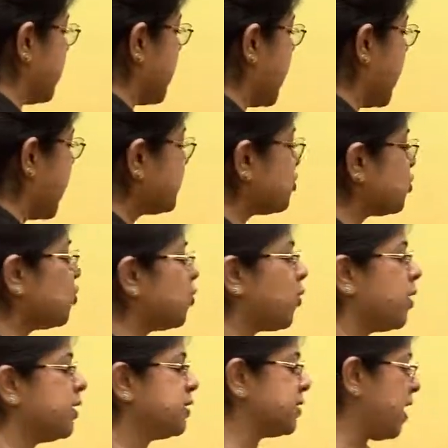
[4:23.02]

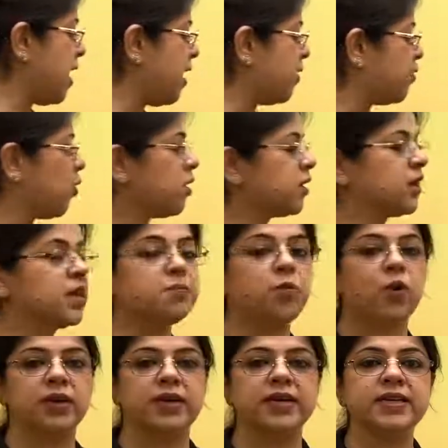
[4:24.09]
Asteroids are rocky
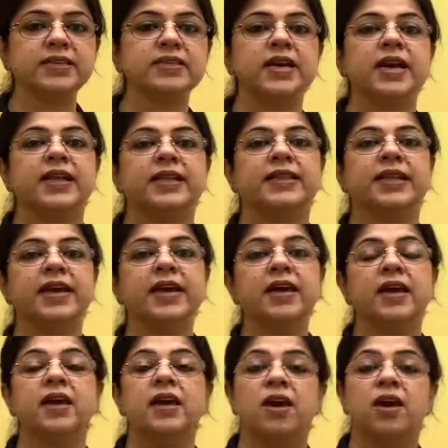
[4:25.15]
bodies.
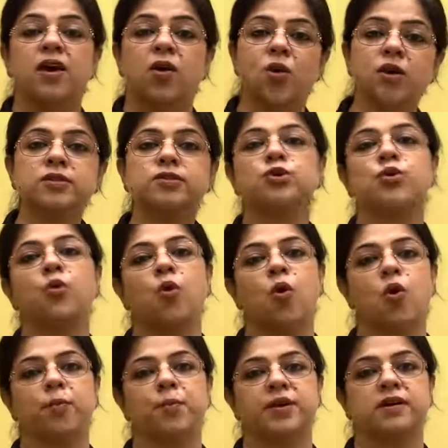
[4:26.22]
They also
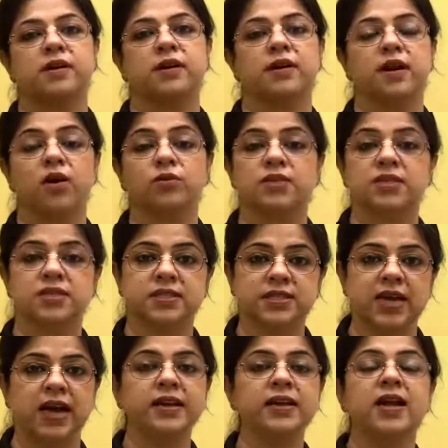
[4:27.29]
orbit around the
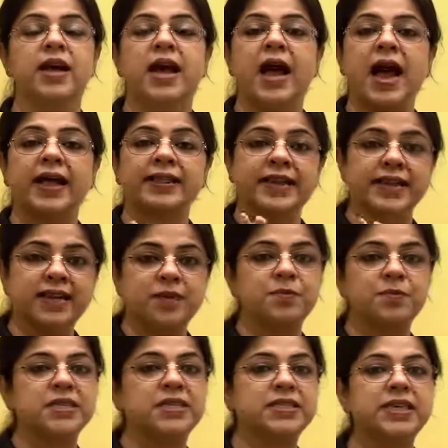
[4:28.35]
sun and they can
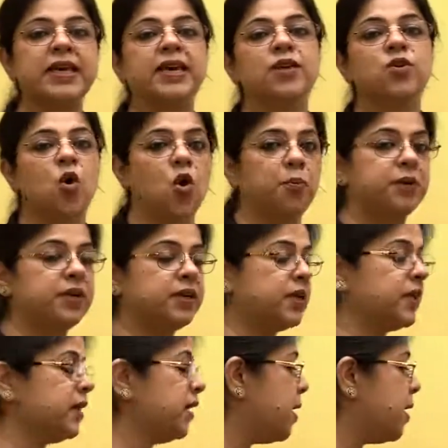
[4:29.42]
be seen orbiting